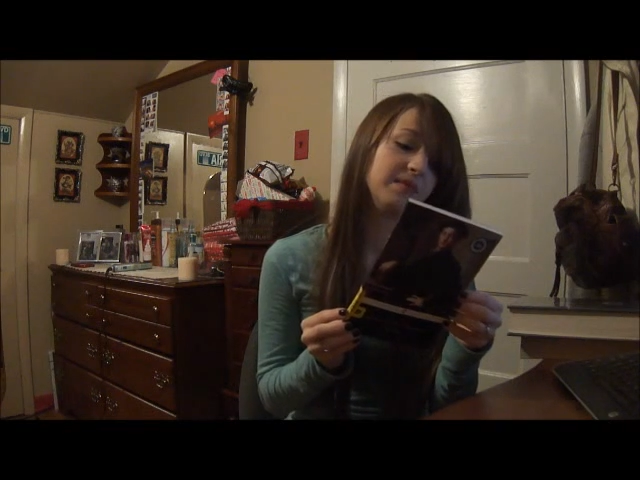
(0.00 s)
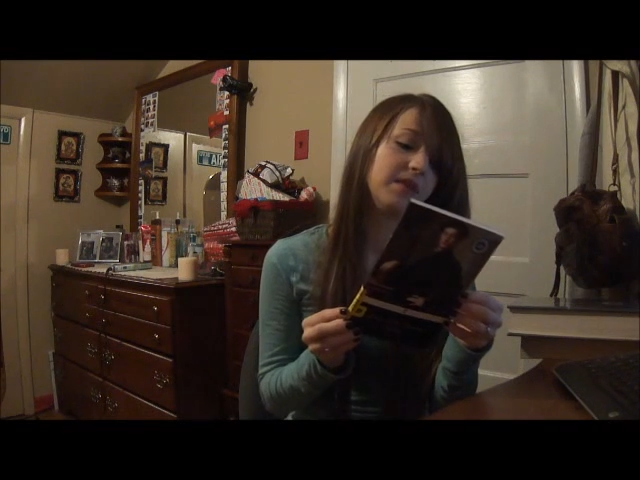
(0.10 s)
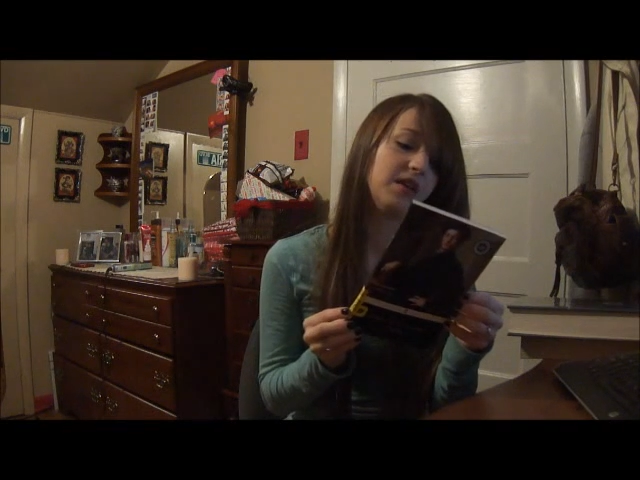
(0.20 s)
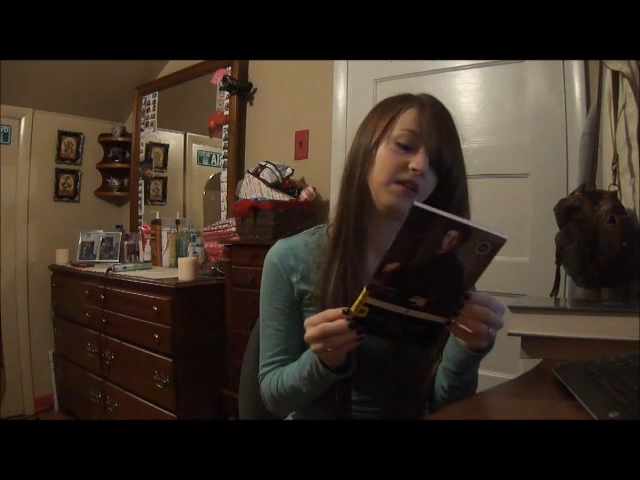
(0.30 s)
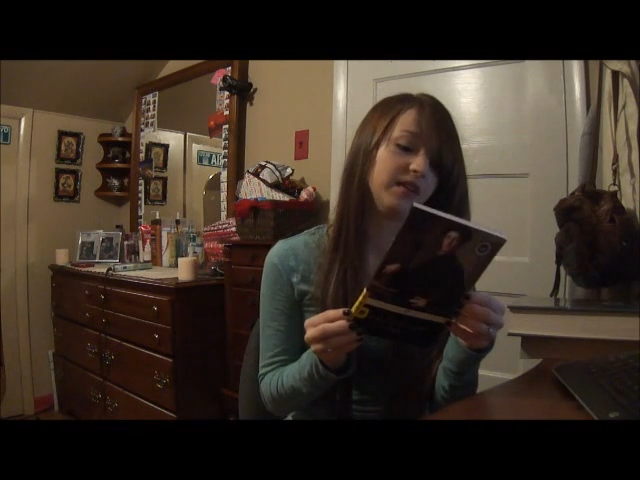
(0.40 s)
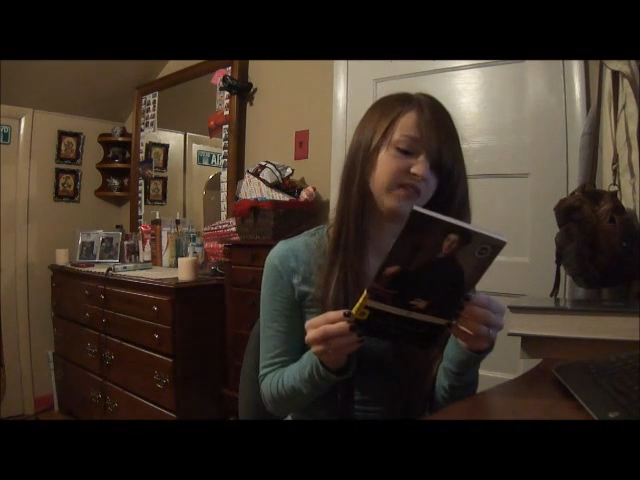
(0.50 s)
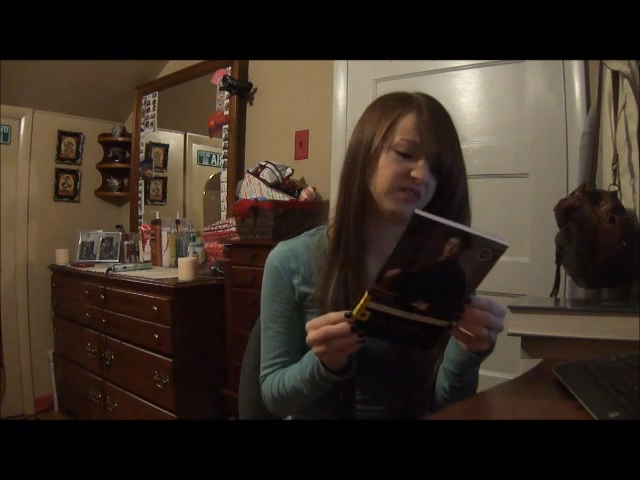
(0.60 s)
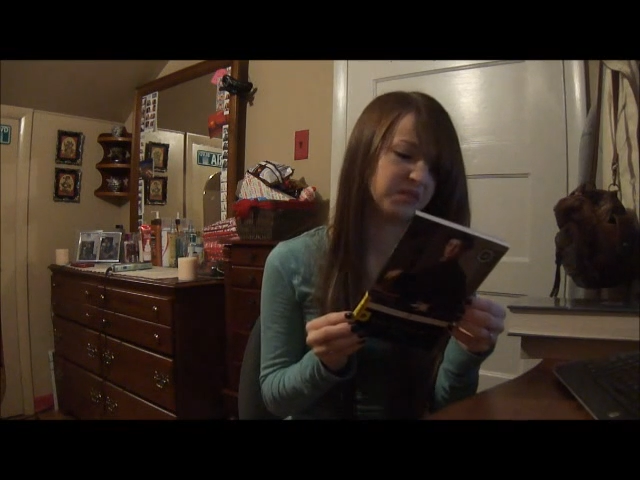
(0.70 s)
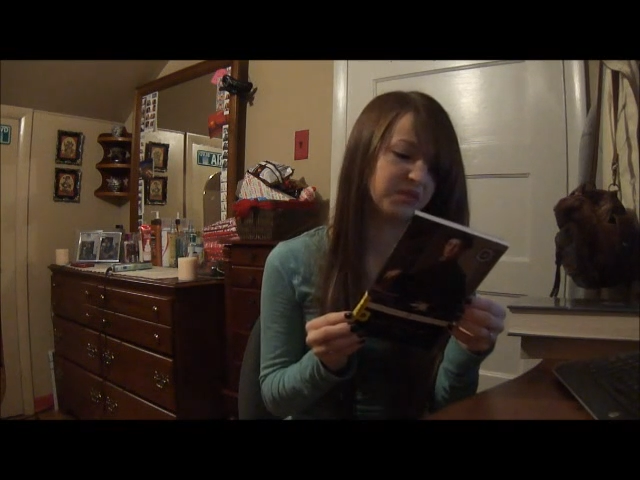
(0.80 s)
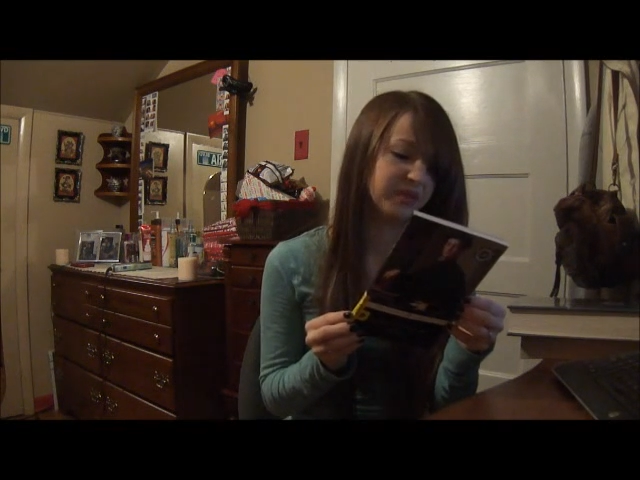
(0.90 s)
I'm not looking
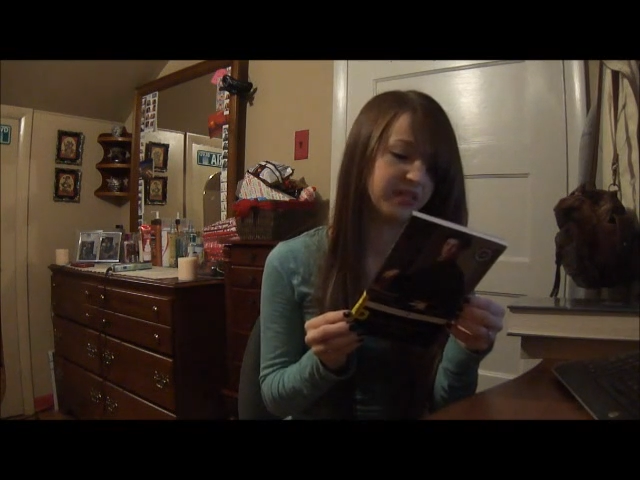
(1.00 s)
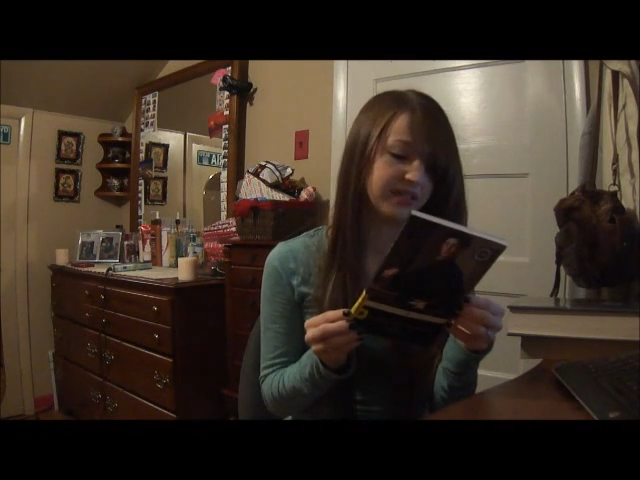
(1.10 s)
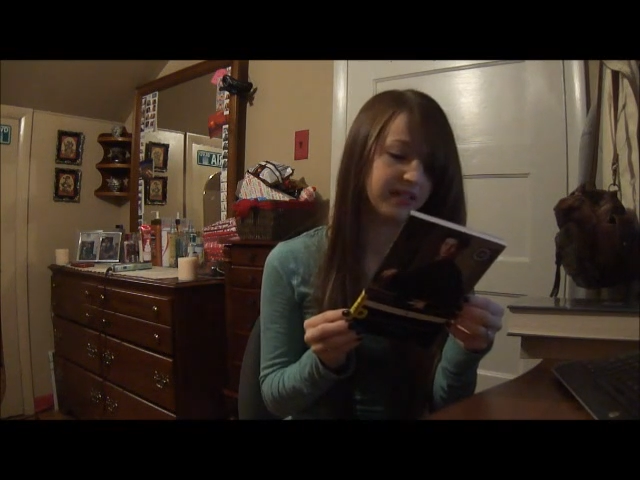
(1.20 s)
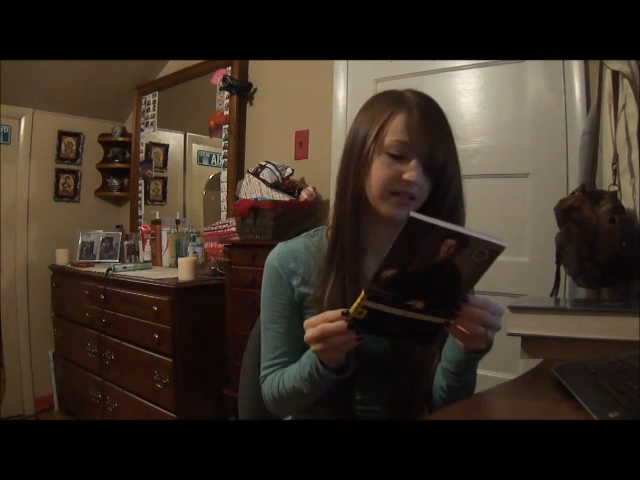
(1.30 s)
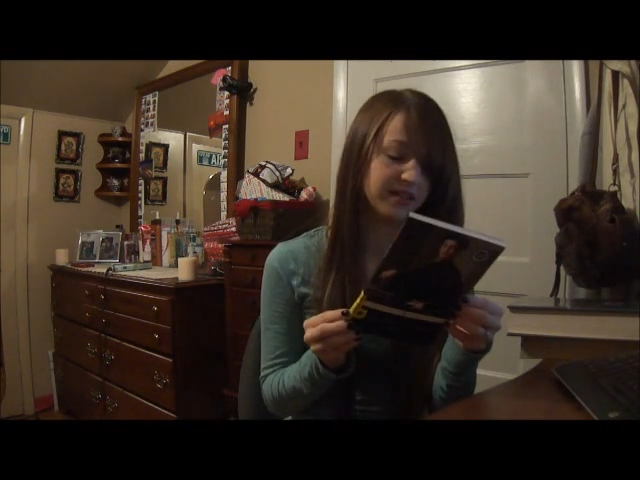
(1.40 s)
forward to it.